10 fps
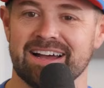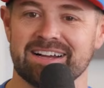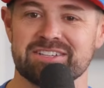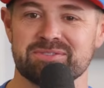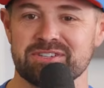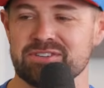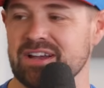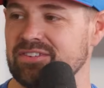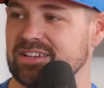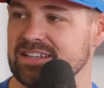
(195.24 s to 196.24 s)
because we do
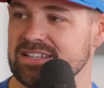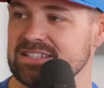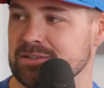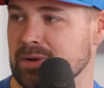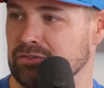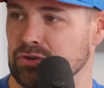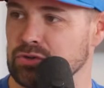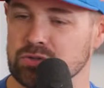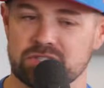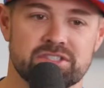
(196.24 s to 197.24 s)
have a decent amount of road
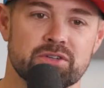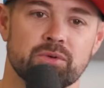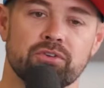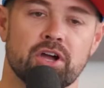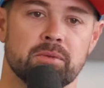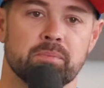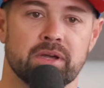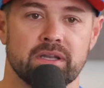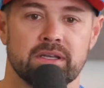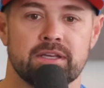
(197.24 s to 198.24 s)
courses that we run.
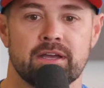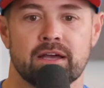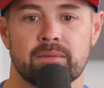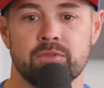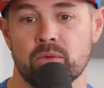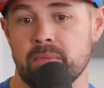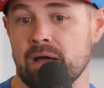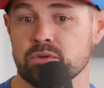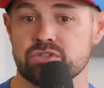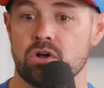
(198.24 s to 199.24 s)
But no,
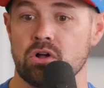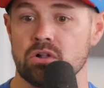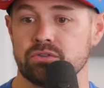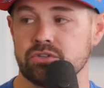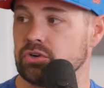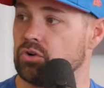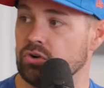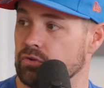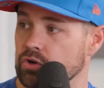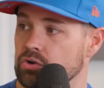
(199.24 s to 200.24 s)
mine was all dirt
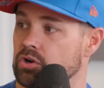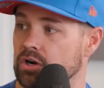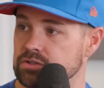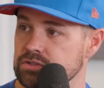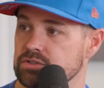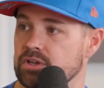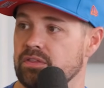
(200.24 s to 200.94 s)
oval go-karts. And